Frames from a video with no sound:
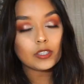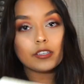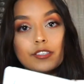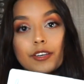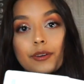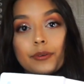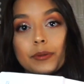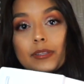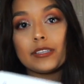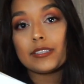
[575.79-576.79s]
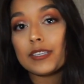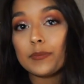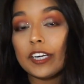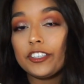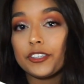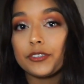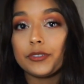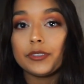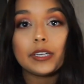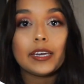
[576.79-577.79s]
So this is my
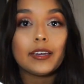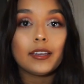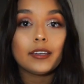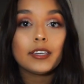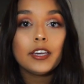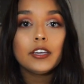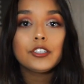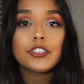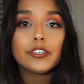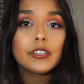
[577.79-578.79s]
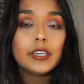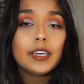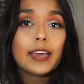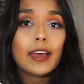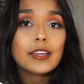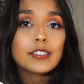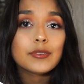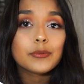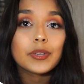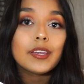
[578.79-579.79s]
journal, and journaling has
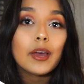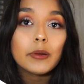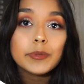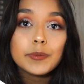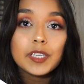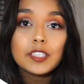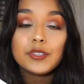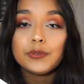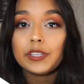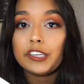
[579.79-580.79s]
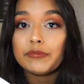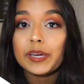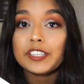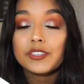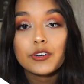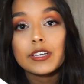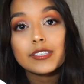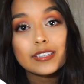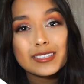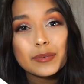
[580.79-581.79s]
really helped me to relieve my stress
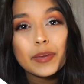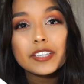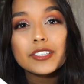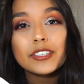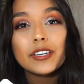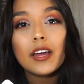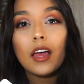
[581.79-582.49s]
this semester.